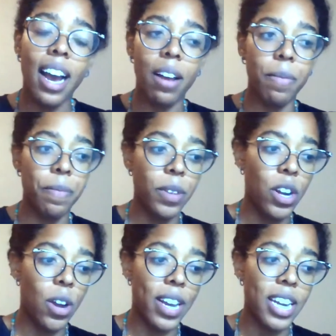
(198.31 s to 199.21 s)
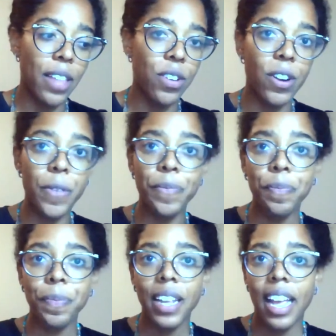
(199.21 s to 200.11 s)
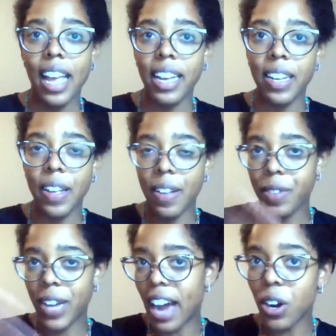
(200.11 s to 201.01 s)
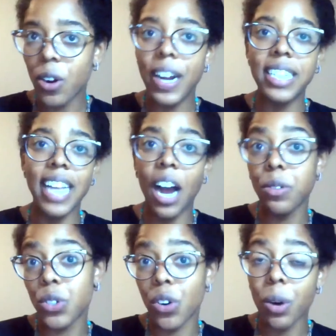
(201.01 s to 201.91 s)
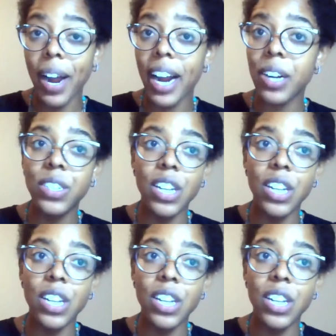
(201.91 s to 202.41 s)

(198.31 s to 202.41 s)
Another category is outdoor wear.